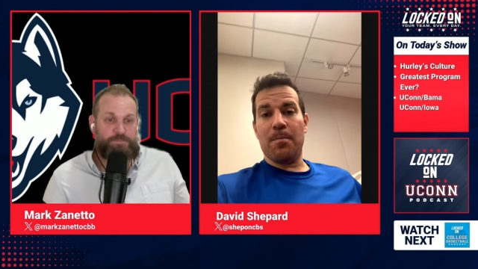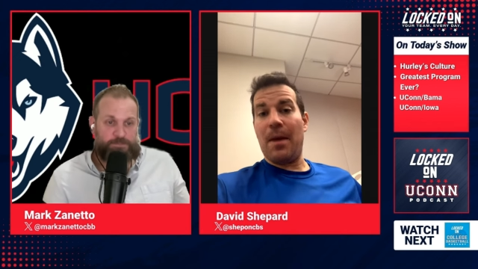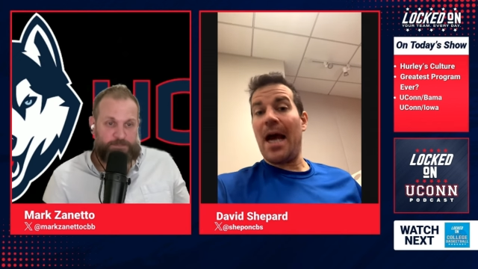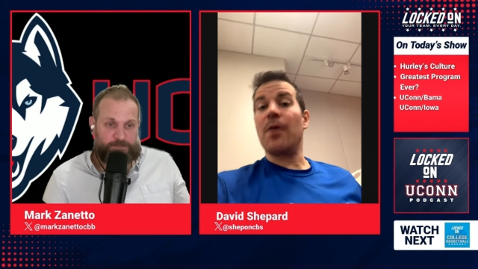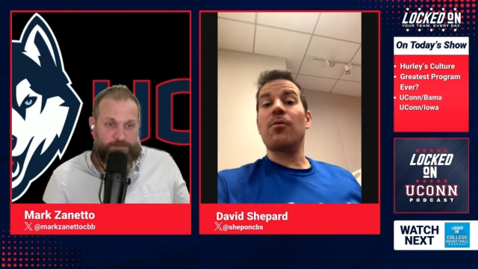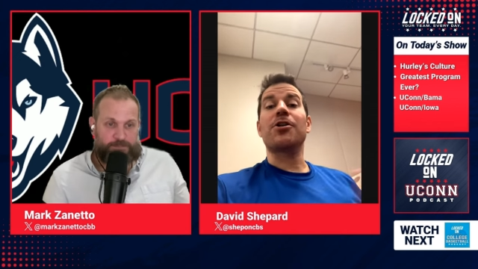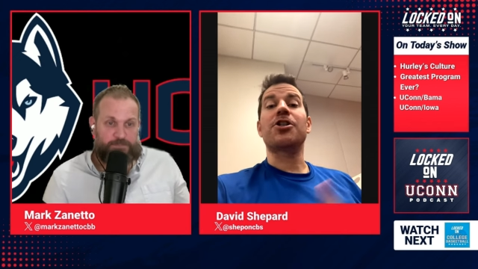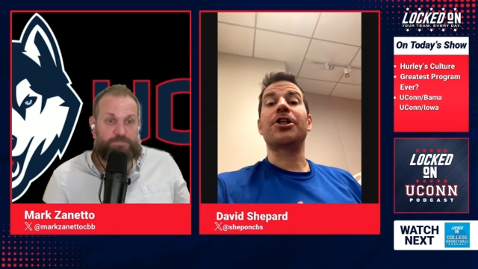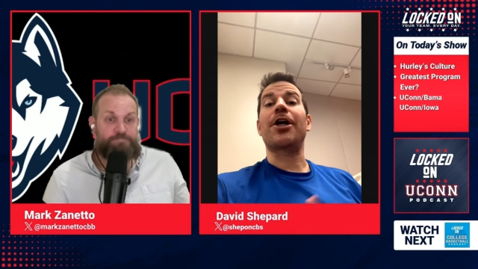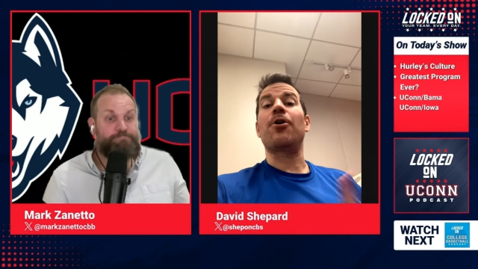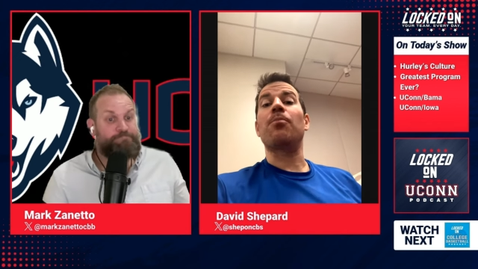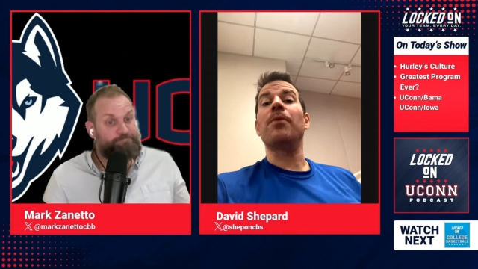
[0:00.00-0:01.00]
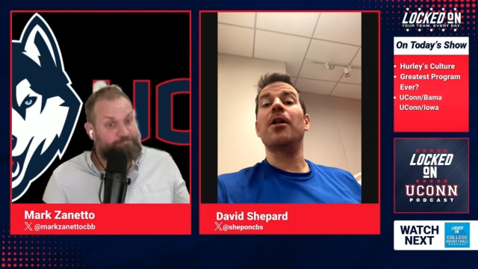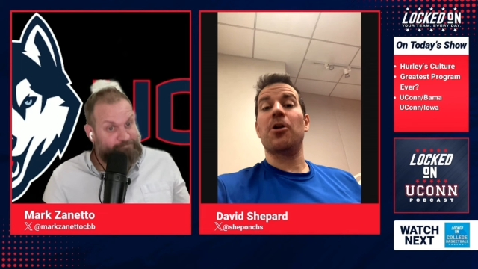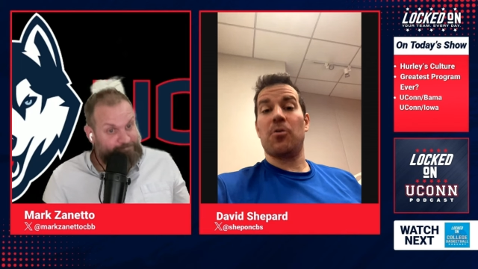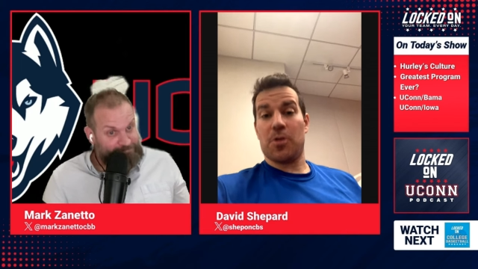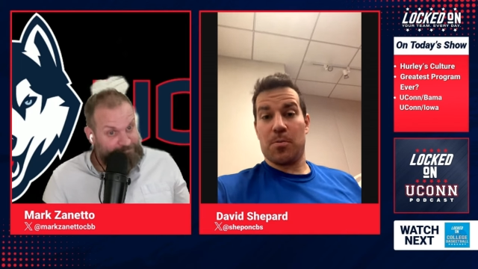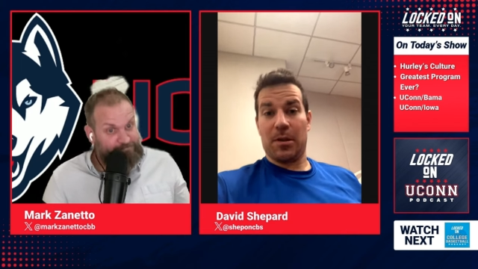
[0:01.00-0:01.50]
Speaker 1: back when Cheryl
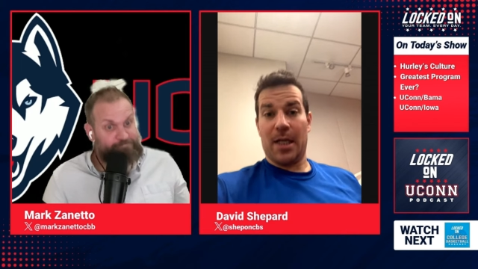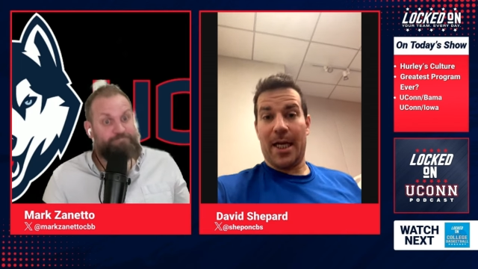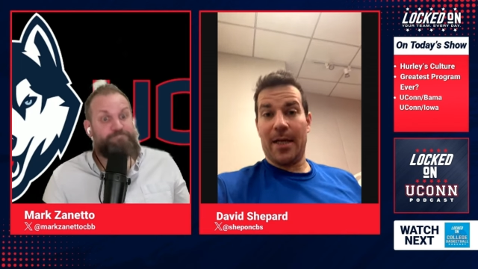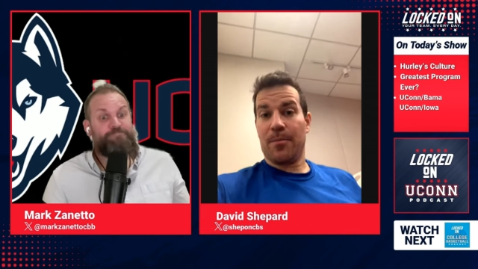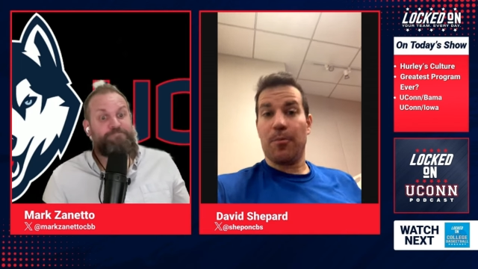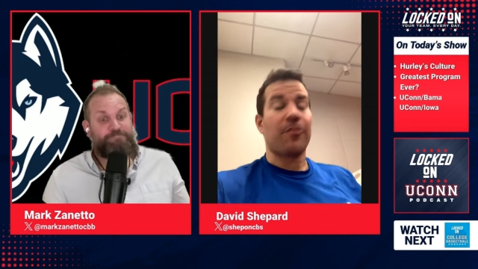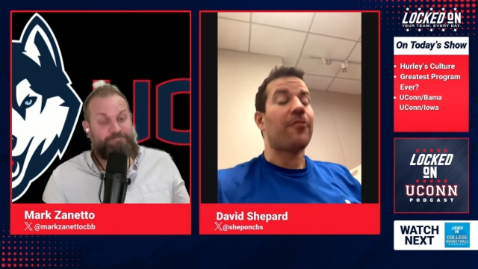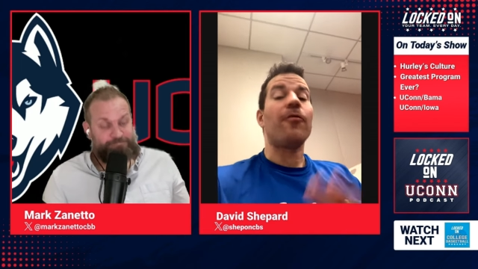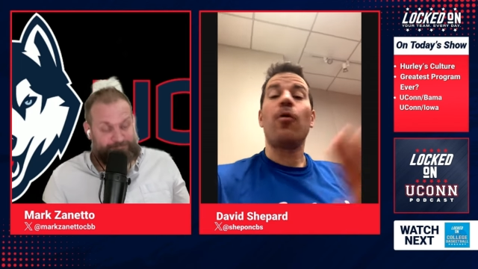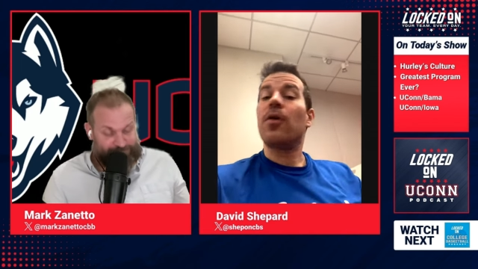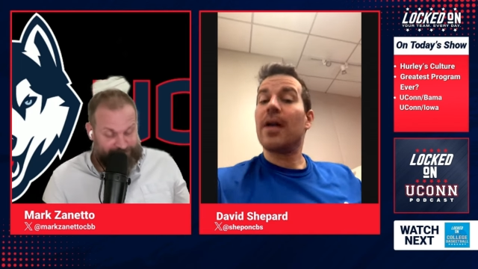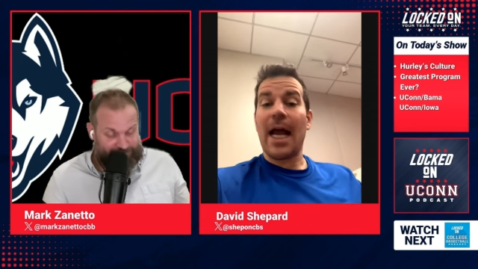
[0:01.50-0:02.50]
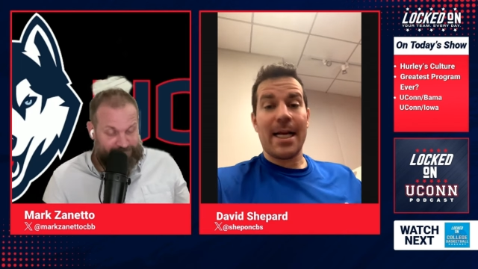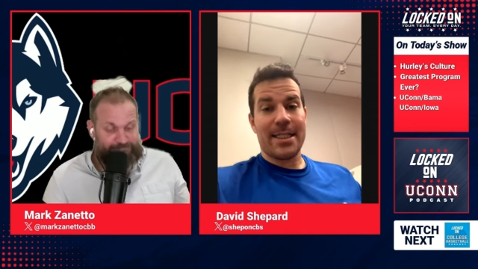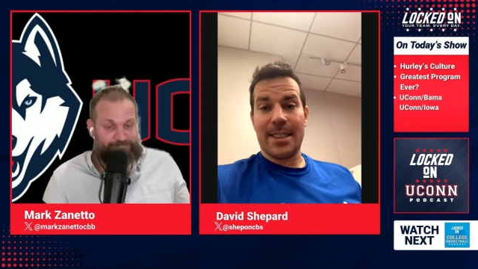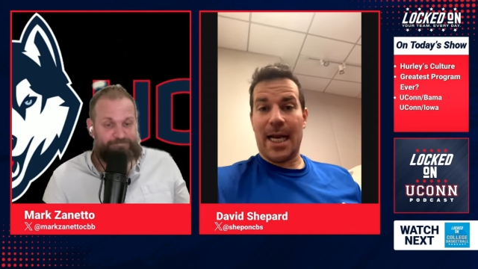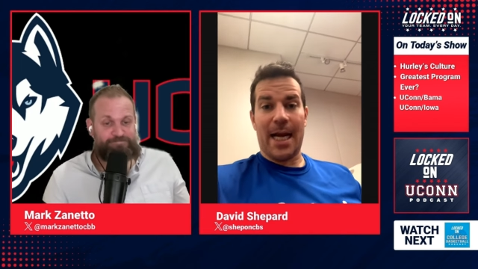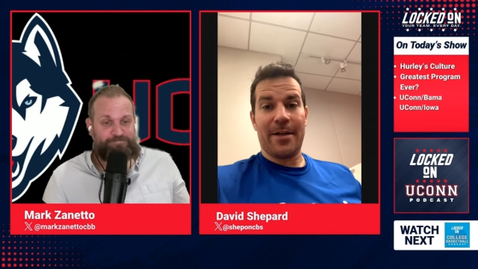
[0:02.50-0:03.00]
Miller was playing before
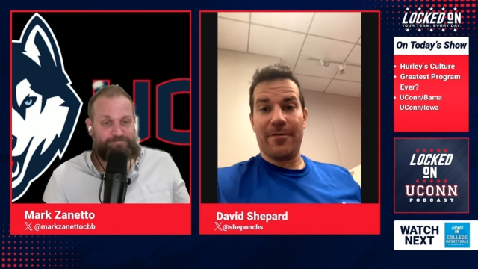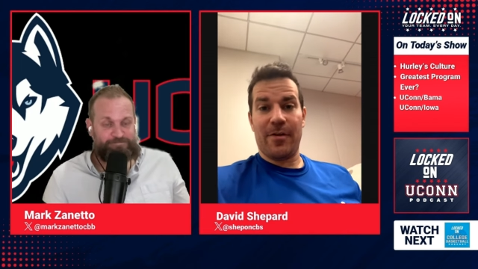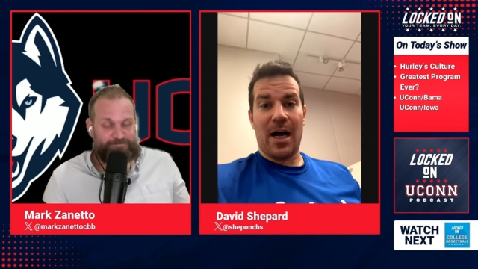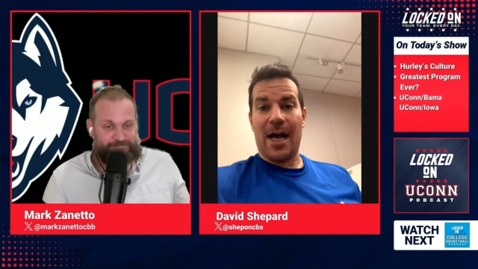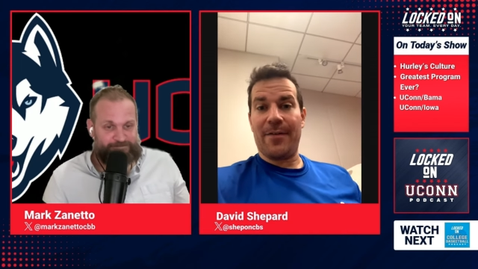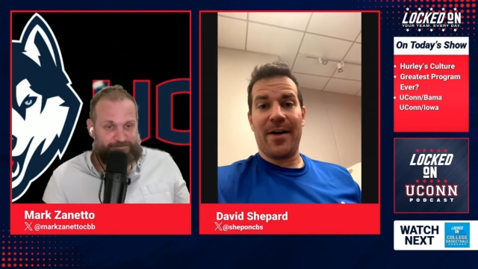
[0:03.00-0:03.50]
1995,